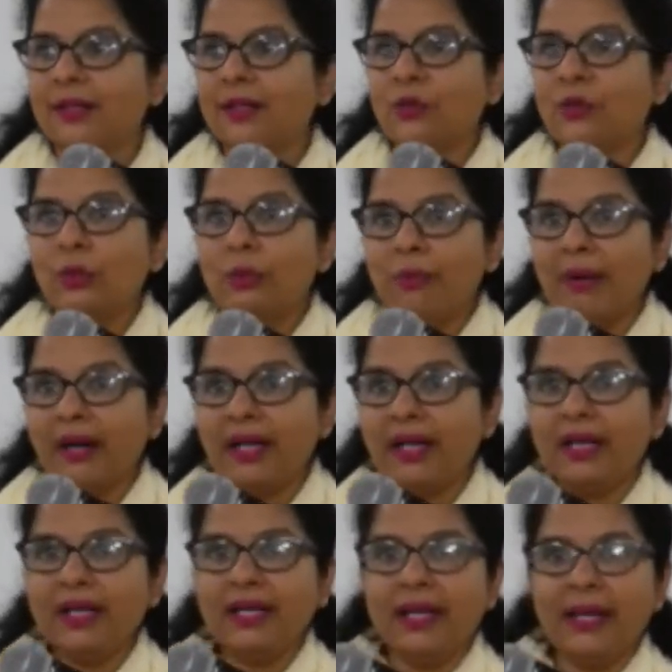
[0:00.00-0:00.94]
To
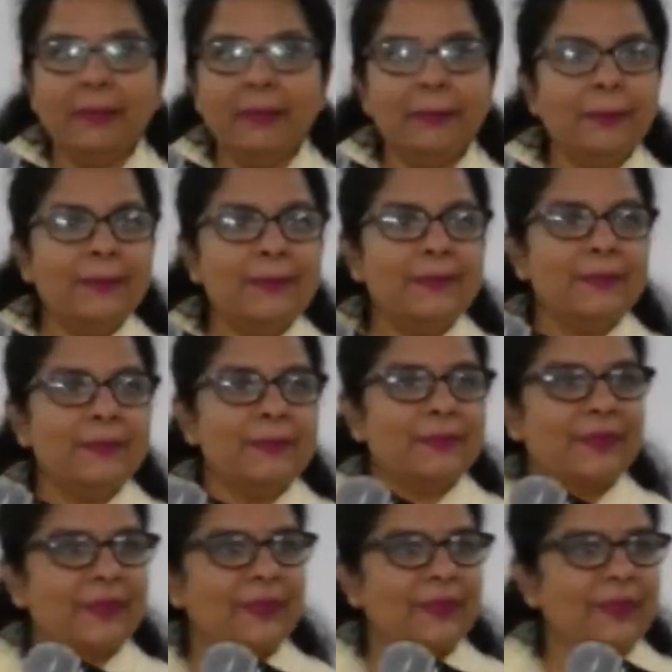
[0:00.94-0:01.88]
abide in Him.
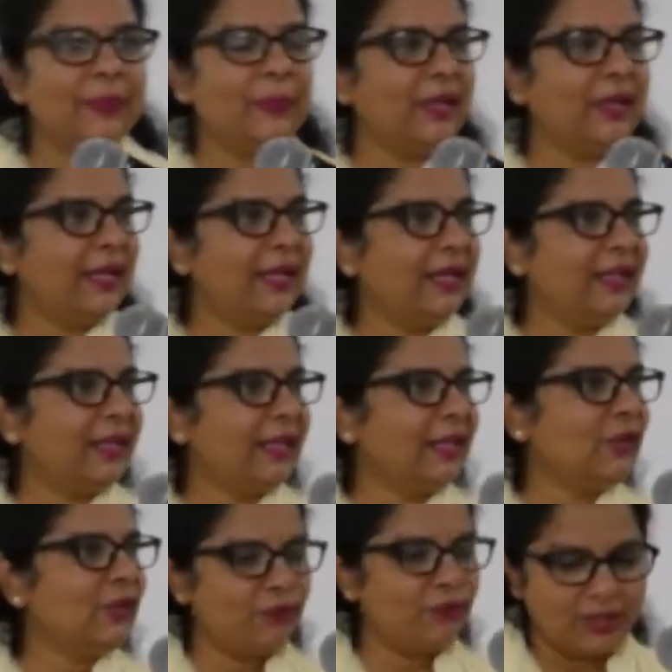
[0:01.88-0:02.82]
Okay,
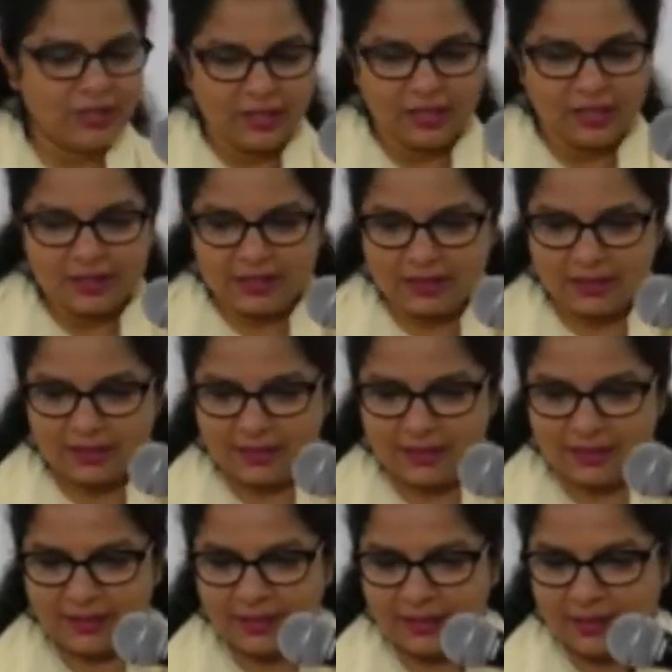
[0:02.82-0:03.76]
thank you for the
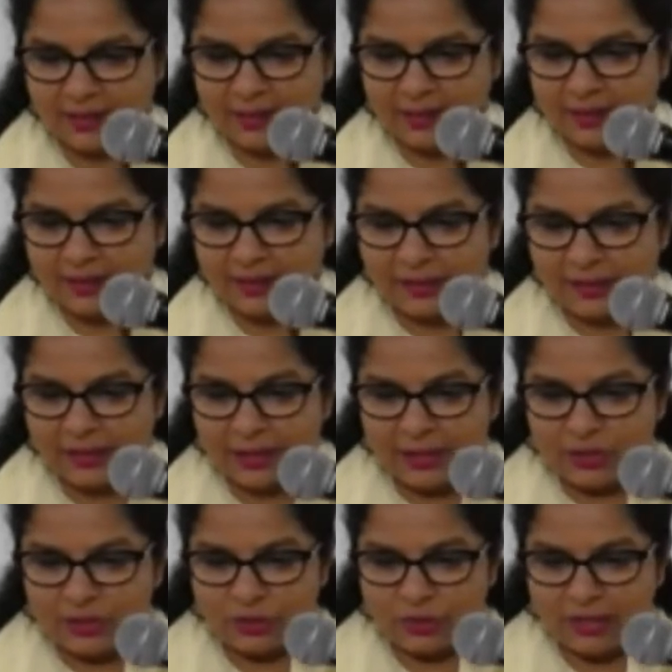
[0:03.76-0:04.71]
answers
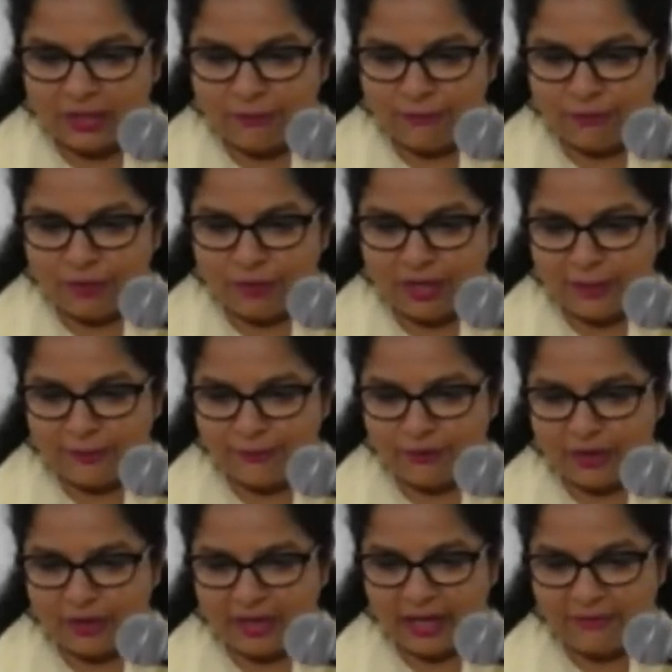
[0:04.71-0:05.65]
to live for him
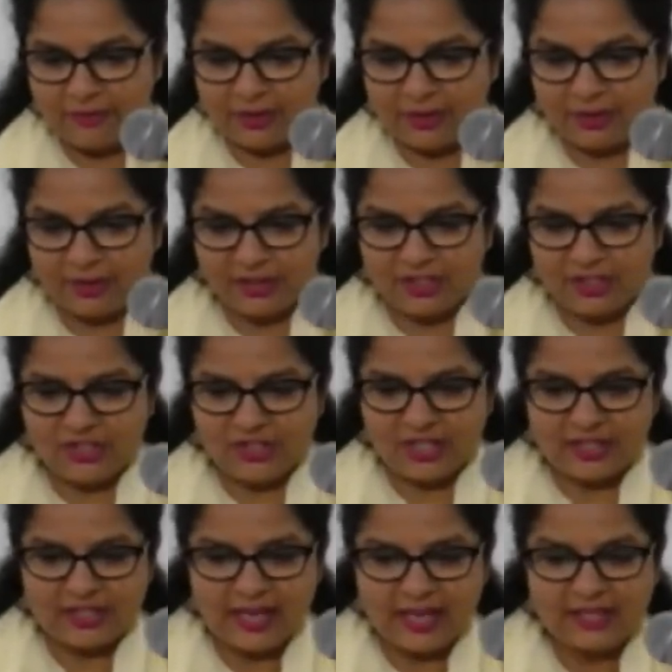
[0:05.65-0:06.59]
forever.
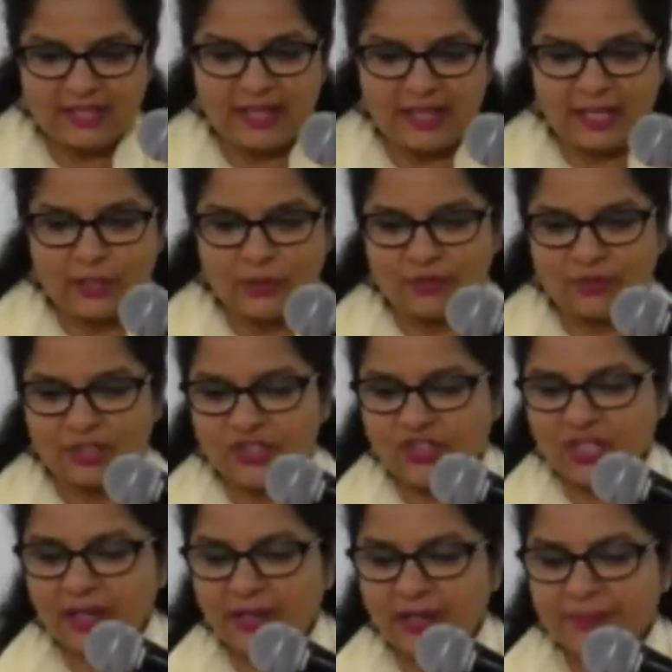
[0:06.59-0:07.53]
Krisha says, thank you, Krisha.